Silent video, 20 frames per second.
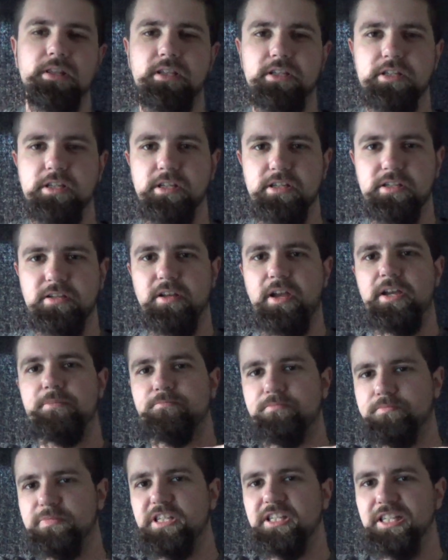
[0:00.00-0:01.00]
This is like
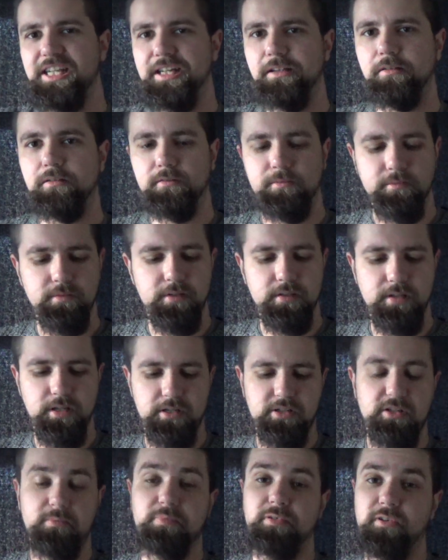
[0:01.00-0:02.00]
steel,
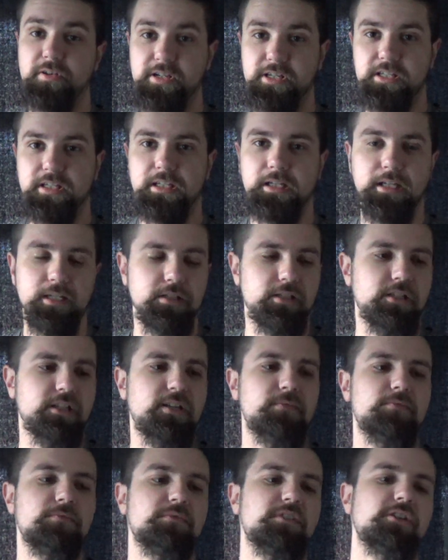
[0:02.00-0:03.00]
surprisingly, as I
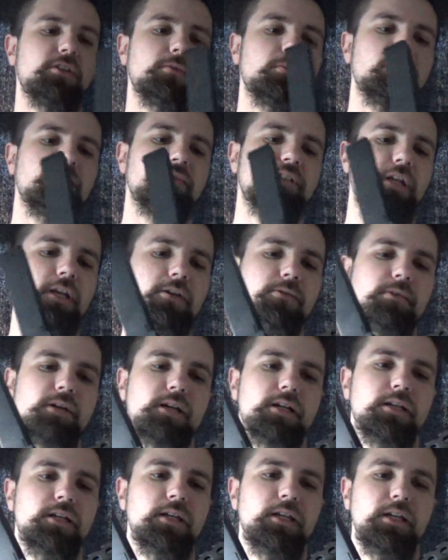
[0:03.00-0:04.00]
said from Snowwolf,
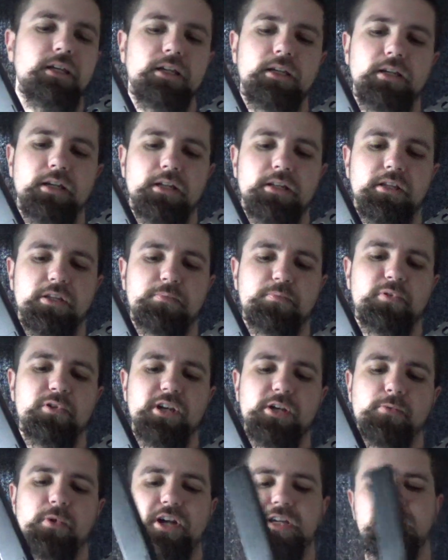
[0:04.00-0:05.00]
so it is
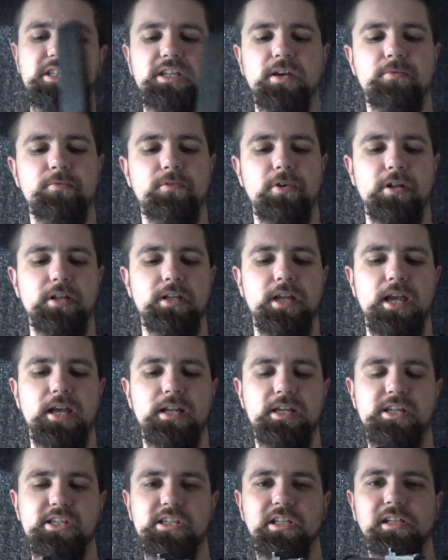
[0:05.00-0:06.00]
pretty weighty up front,
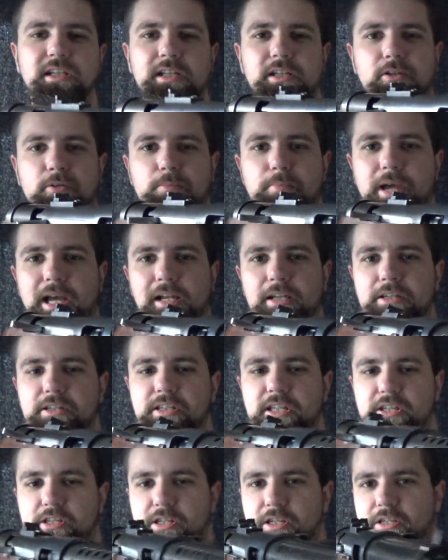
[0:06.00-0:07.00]
and it is a little
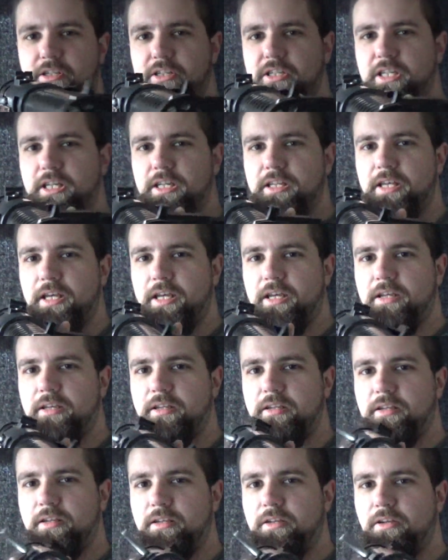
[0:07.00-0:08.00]
balanced, as you can see there.
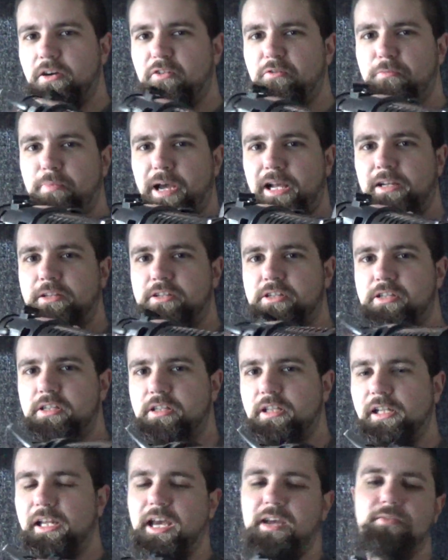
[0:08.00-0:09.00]
off balance to
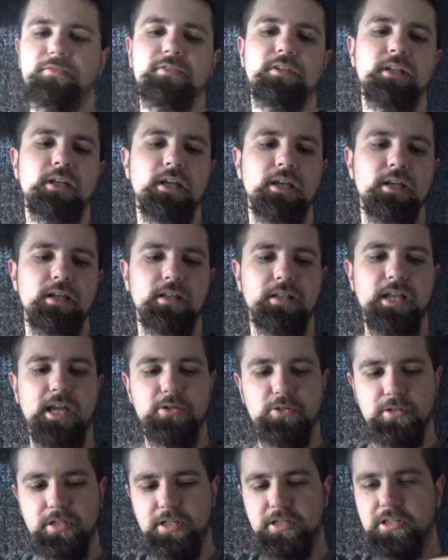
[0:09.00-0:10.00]
the left,
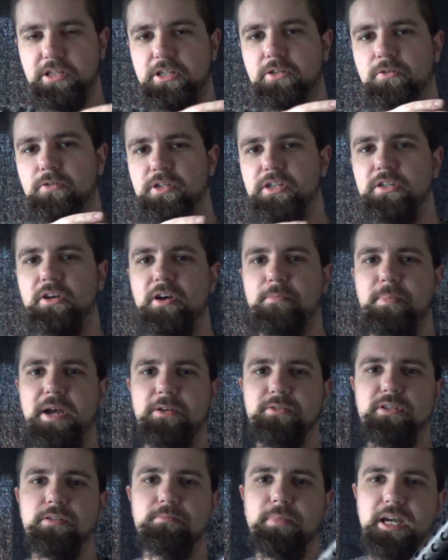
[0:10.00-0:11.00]
naturally because it's got the side
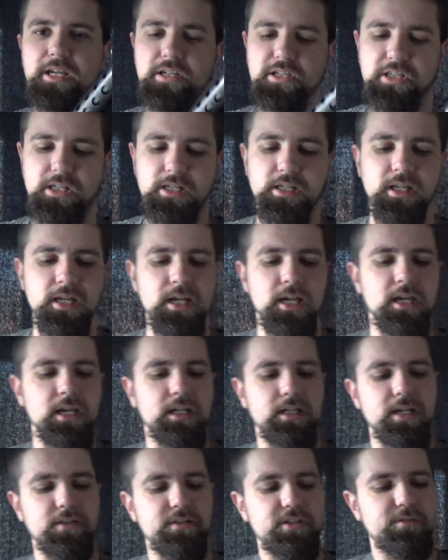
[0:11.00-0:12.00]
mounted magazine.
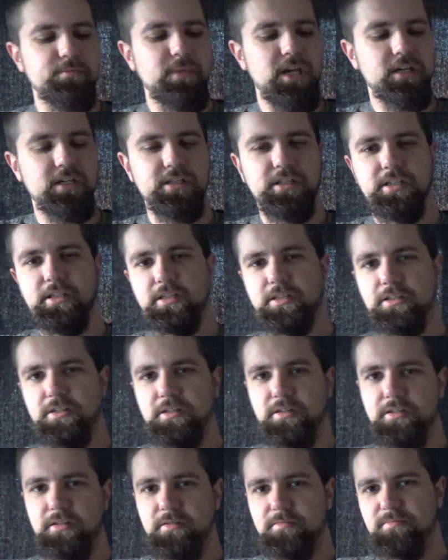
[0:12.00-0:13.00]
Now these magazines
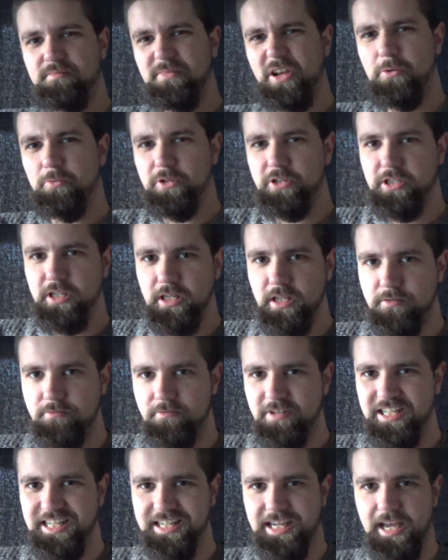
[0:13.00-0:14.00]
are, I wouldn't say they're
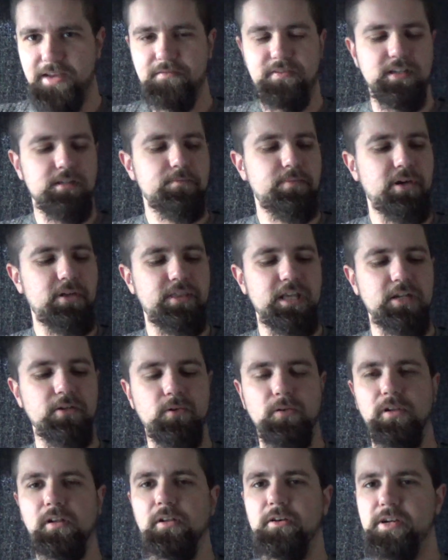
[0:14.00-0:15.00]
really heavy, but they're
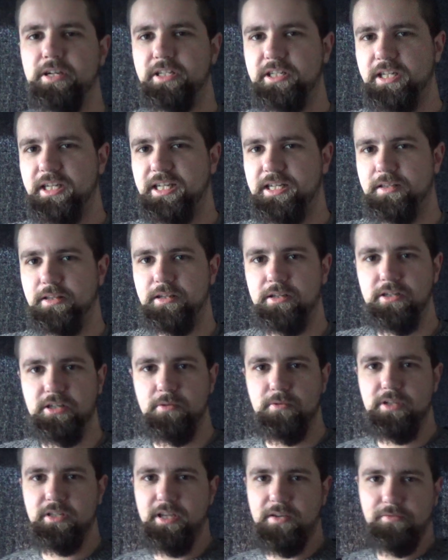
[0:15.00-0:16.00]
not light either,
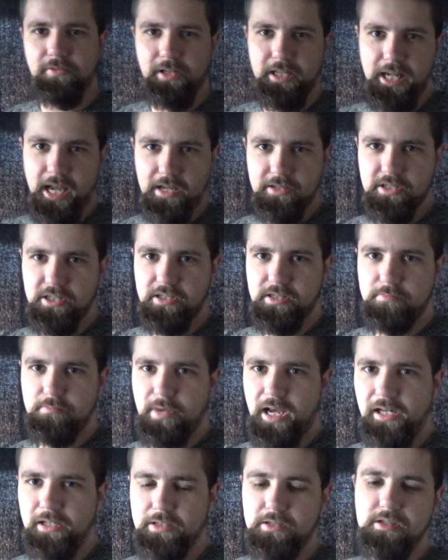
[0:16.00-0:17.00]
so it definitely adds an
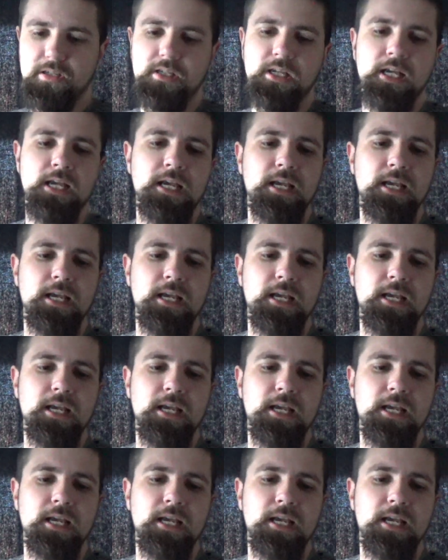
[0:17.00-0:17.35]
imbalance.